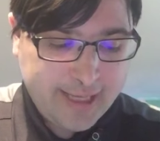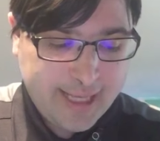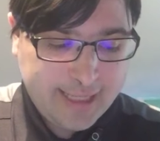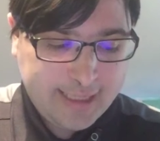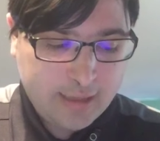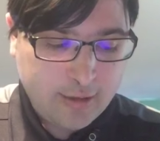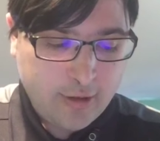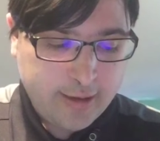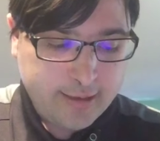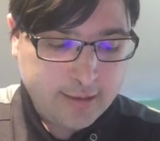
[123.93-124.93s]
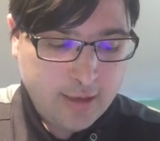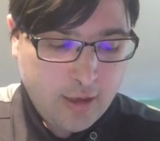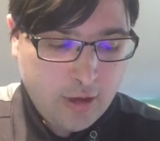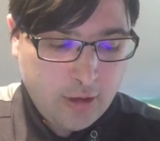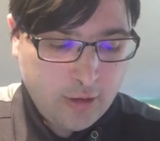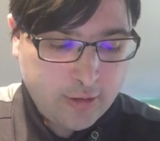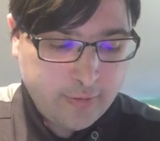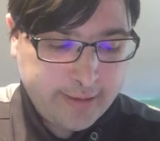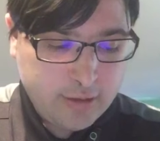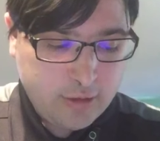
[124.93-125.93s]
any laws are
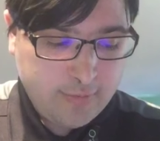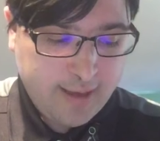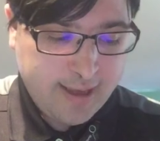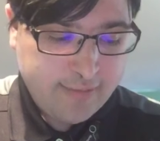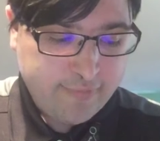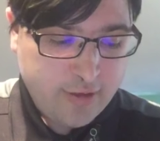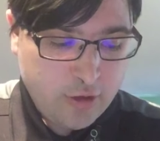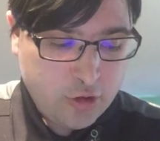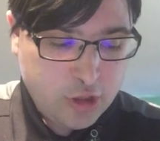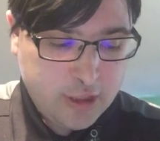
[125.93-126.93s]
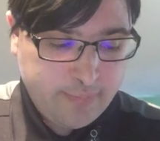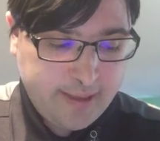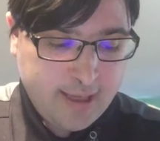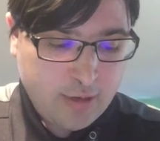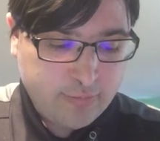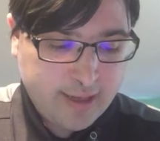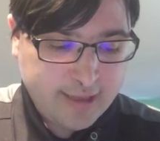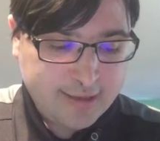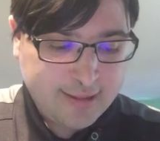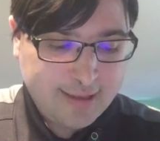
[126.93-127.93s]
going to have to be
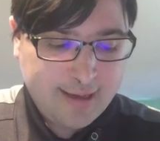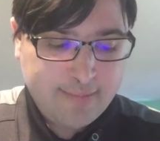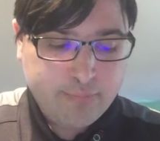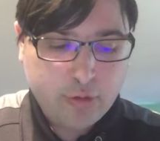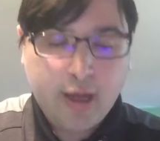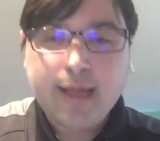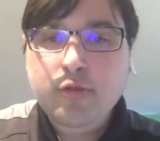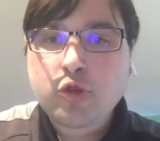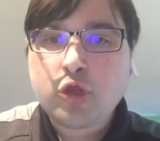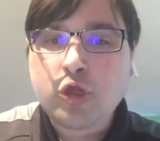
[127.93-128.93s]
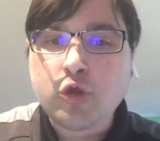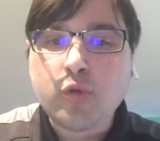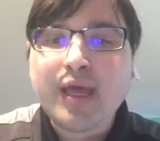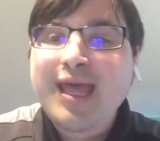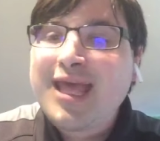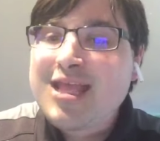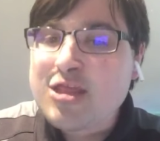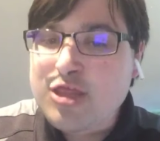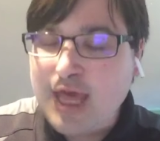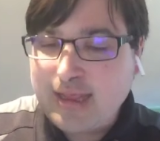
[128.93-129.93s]
arrested and brought to
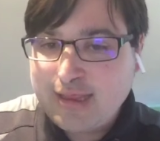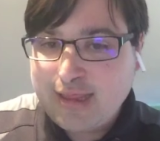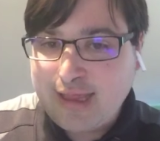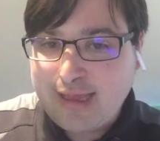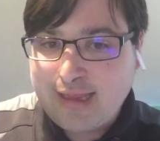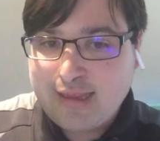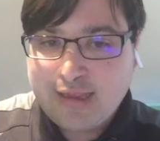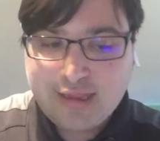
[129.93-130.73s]
justice.